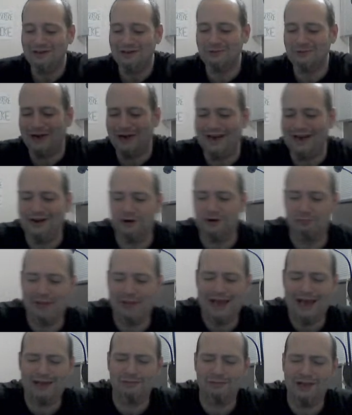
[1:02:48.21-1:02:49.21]
When I hear it
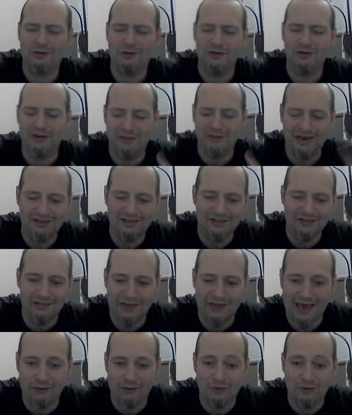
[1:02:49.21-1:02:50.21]
back, I'm like, wait a minute,
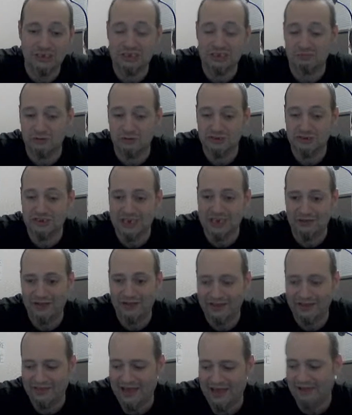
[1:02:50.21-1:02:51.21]
that wasn't supposed to sound
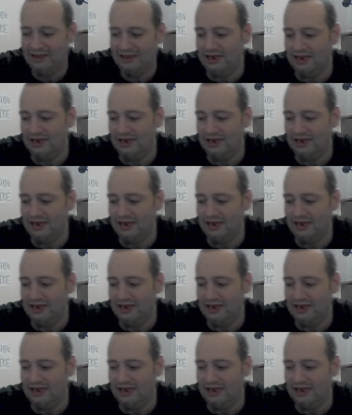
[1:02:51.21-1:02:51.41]
like that.